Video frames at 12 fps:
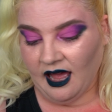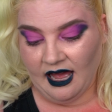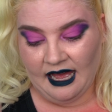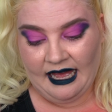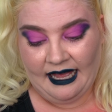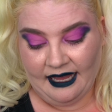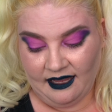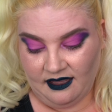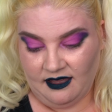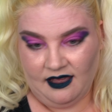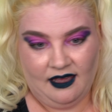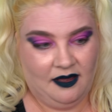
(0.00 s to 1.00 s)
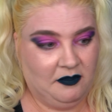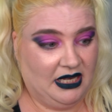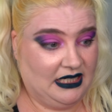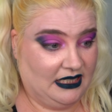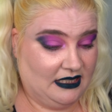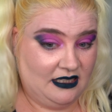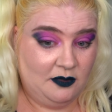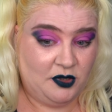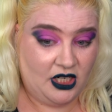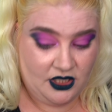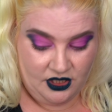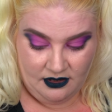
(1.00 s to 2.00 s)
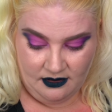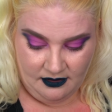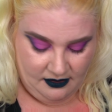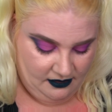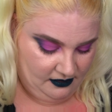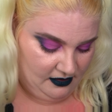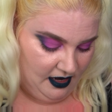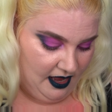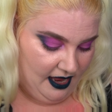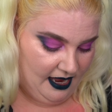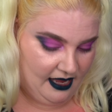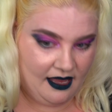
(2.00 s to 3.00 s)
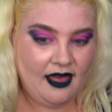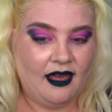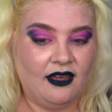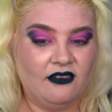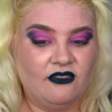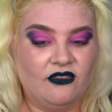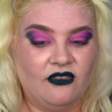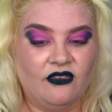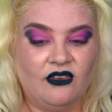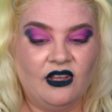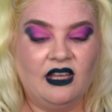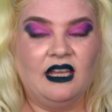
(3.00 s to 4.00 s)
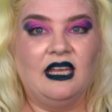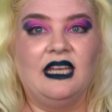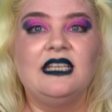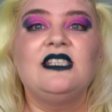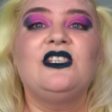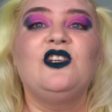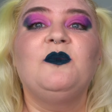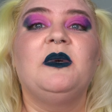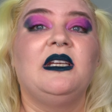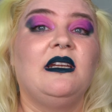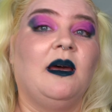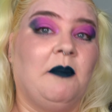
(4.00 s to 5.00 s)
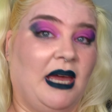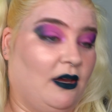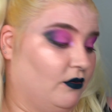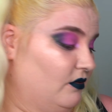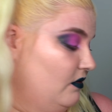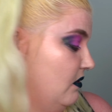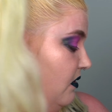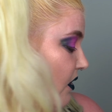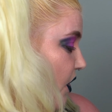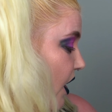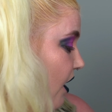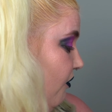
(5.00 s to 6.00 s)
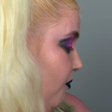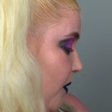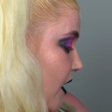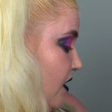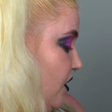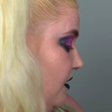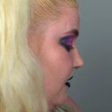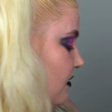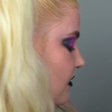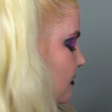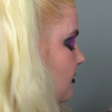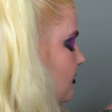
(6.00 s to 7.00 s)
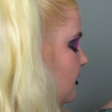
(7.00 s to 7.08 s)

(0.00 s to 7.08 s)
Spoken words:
I am addicted to brushes. I have a stupid amount of brushes.